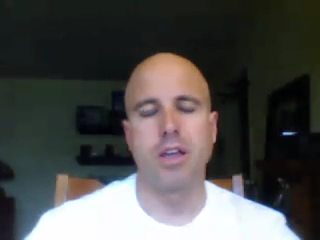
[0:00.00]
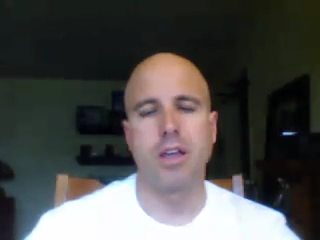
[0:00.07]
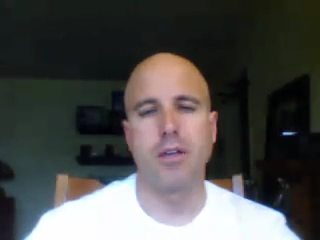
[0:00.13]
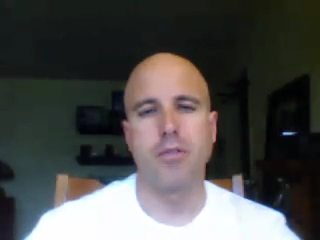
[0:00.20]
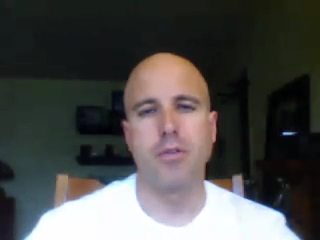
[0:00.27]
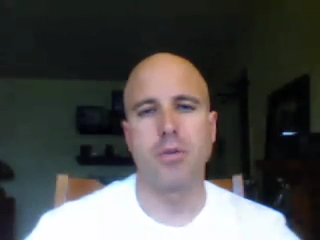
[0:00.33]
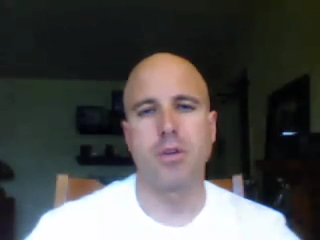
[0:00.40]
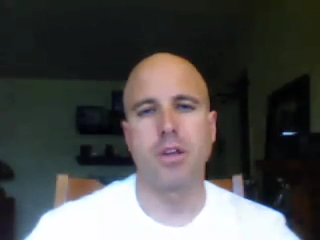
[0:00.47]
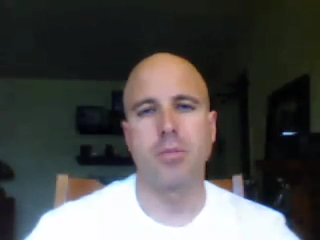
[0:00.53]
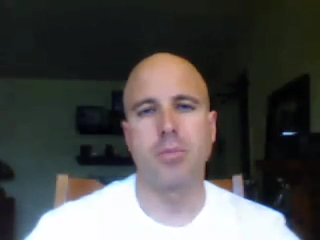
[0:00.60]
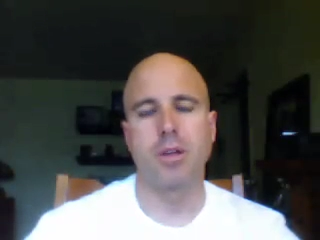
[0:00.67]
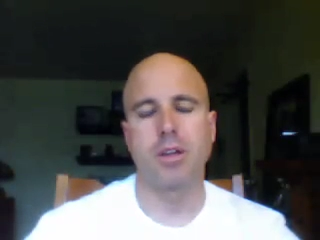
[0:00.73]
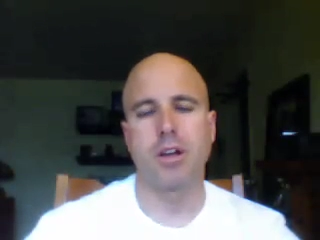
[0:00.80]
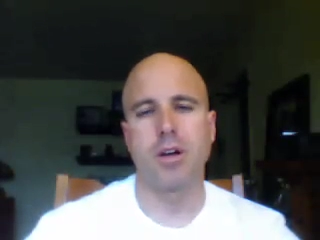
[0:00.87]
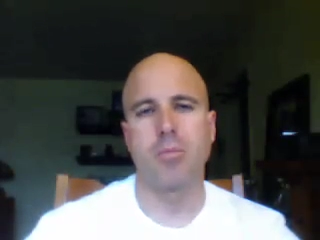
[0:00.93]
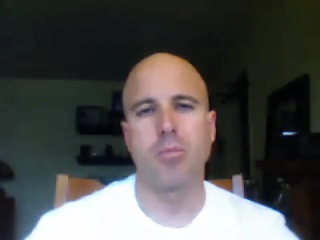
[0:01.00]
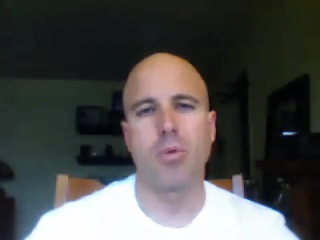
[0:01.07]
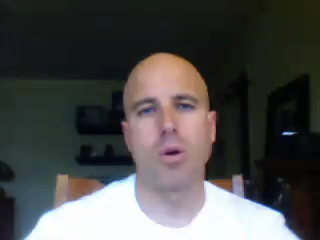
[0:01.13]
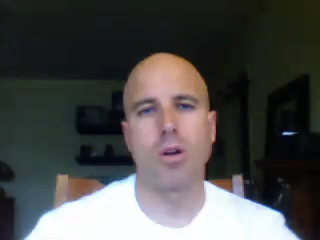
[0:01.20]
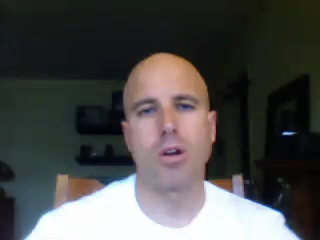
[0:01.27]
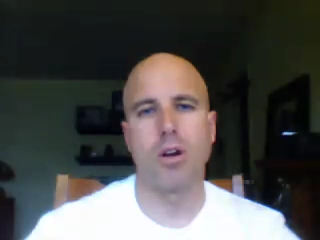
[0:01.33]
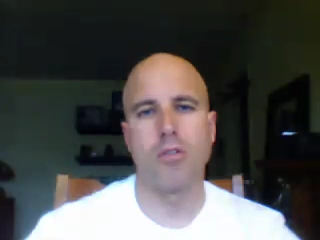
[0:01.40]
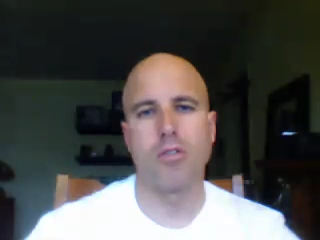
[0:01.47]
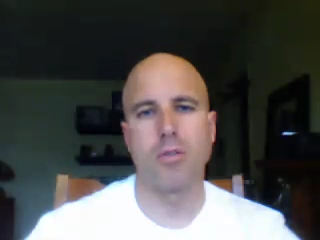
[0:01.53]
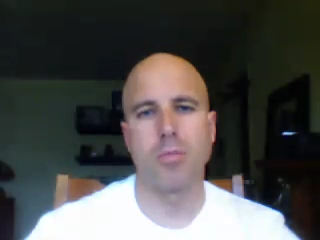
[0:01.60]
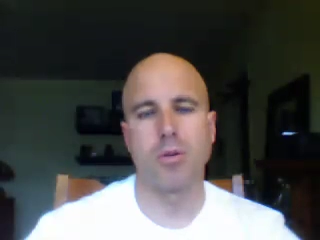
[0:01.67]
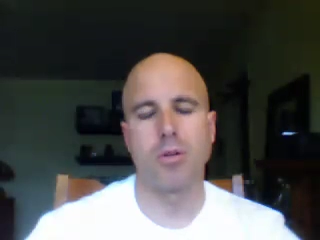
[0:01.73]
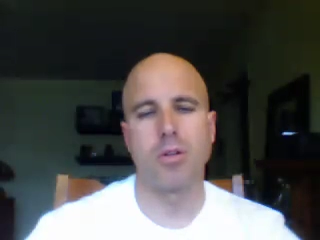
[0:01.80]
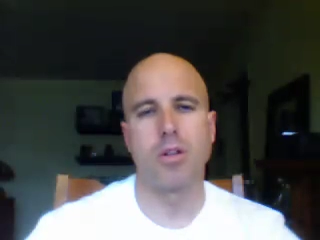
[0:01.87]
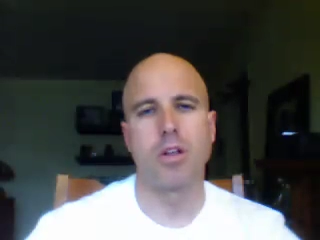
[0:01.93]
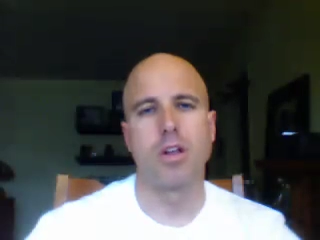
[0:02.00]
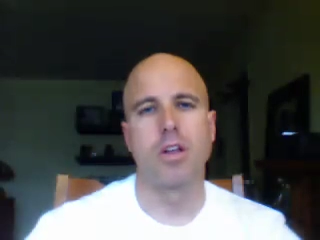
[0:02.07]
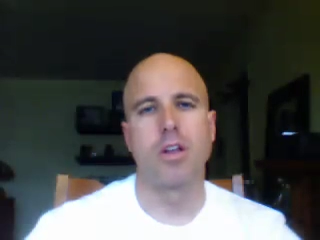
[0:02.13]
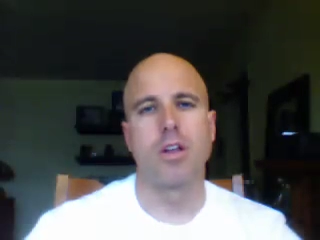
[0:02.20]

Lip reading: if you can become more comfortable